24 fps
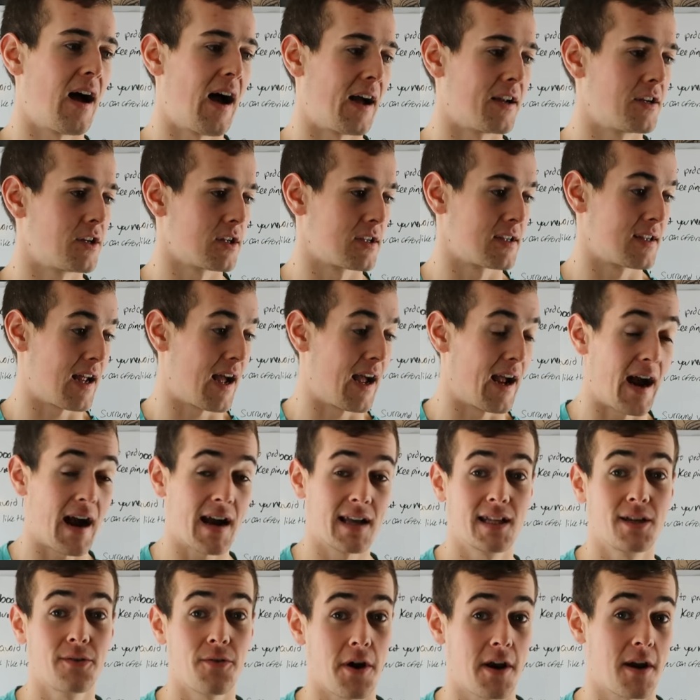I just, I
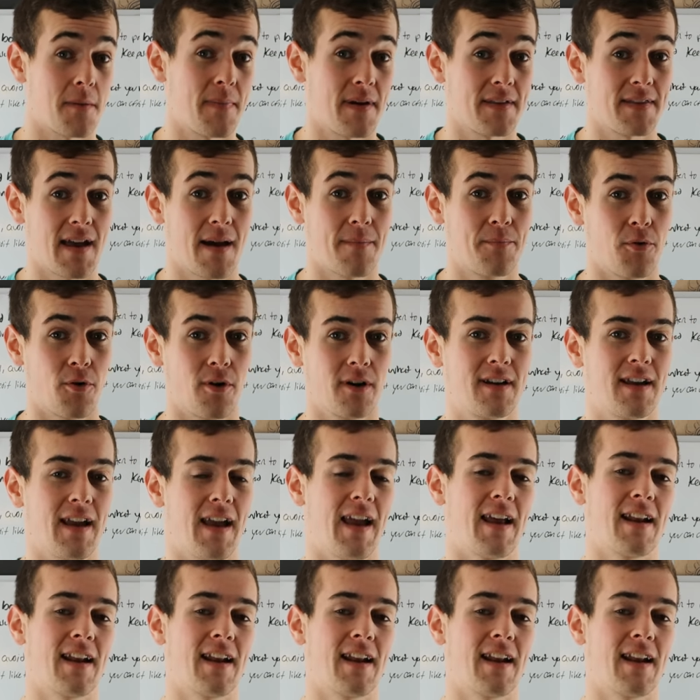highly recommend that book.